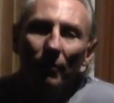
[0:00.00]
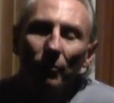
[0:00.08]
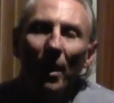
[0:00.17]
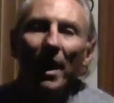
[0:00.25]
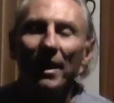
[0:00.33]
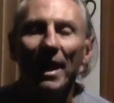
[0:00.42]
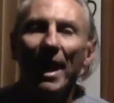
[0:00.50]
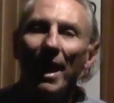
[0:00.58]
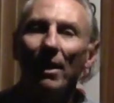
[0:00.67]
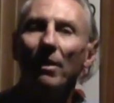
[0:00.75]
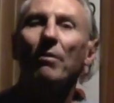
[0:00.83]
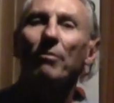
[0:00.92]
try to
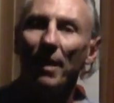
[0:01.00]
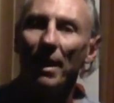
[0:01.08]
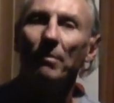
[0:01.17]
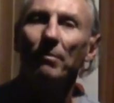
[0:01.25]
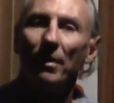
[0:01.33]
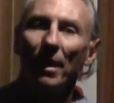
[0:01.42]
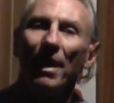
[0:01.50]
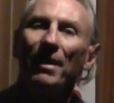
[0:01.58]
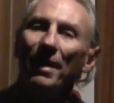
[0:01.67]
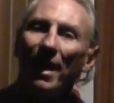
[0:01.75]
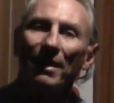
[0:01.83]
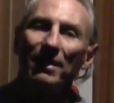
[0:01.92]
elevate
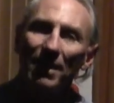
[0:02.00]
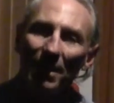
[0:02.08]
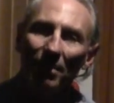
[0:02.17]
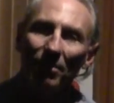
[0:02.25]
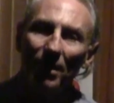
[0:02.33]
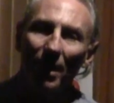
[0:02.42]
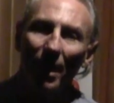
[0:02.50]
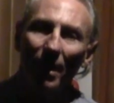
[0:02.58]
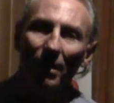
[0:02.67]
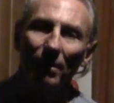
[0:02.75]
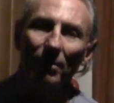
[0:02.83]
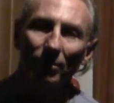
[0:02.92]
and not
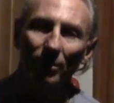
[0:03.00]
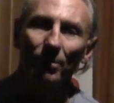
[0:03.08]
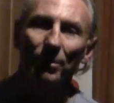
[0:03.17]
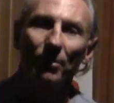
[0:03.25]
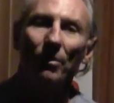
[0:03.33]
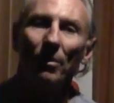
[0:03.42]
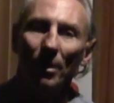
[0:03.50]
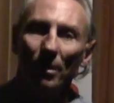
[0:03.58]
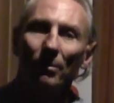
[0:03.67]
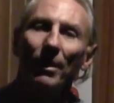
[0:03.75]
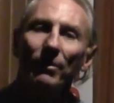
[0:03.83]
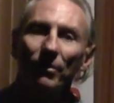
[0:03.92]
deviate from the
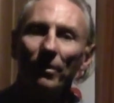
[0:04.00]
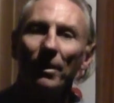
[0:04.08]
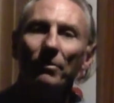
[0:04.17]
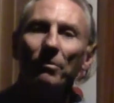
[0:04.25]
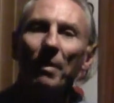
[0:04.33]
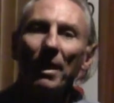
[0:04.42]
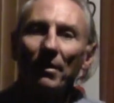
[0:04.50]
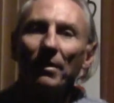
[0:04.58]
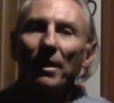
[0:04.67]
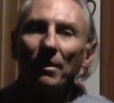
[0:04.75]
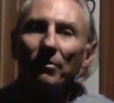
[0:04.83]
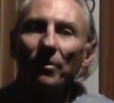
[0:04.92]
norm. Let's, let's make
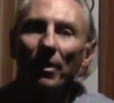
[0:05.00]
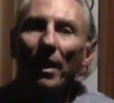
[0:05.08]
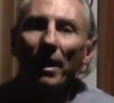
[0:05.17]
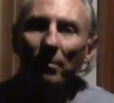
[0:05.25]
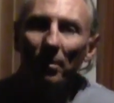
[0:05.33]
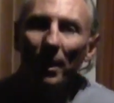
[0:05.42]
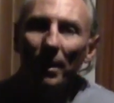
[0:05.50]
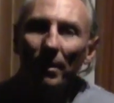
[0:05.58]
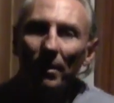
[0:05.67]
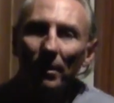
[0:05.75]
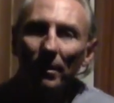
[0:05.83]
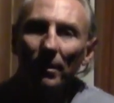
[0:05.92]
things a lot
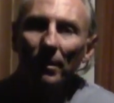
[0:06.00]
better.